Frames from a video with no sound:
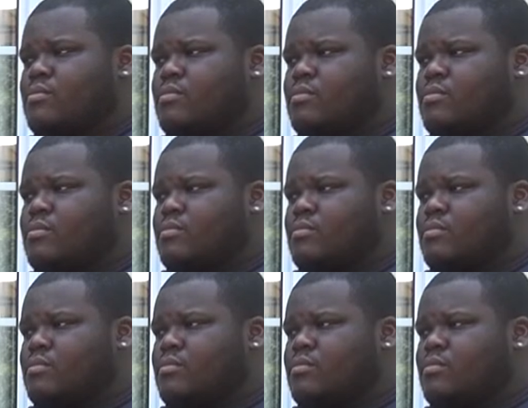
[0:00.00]

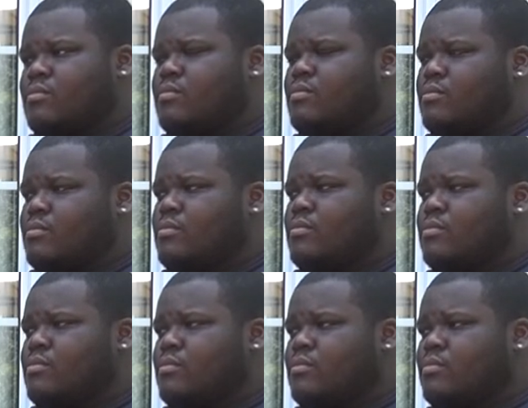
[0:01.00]

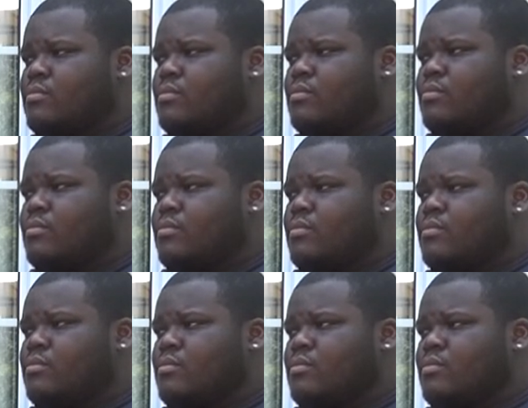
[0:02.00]

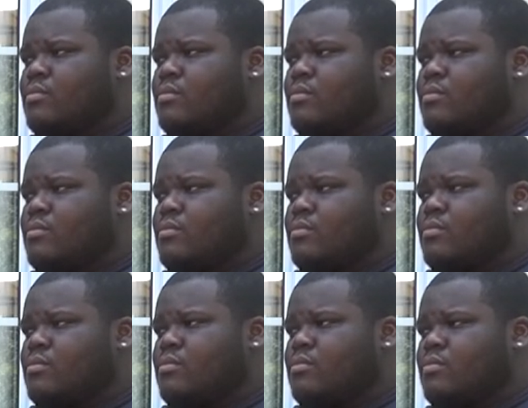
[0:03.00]

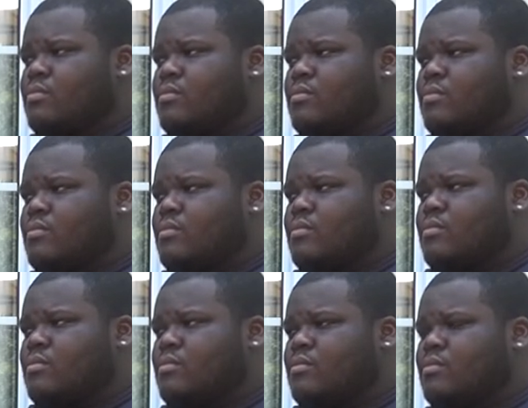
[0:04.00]

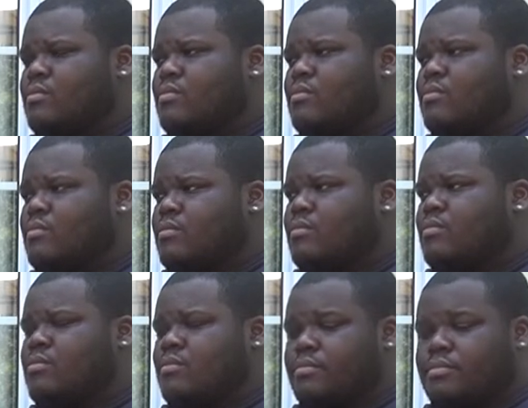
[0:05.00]

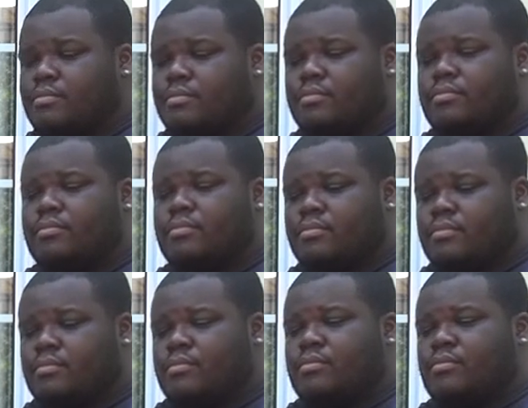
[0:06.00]

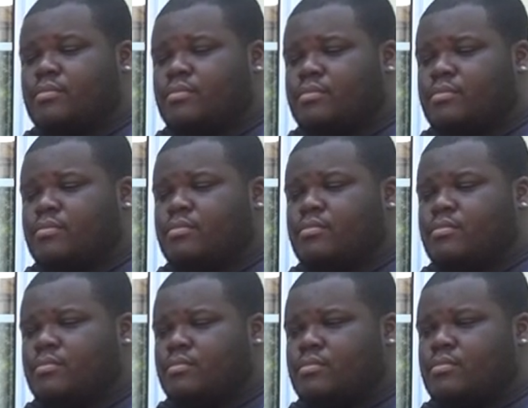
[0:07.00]
(silent)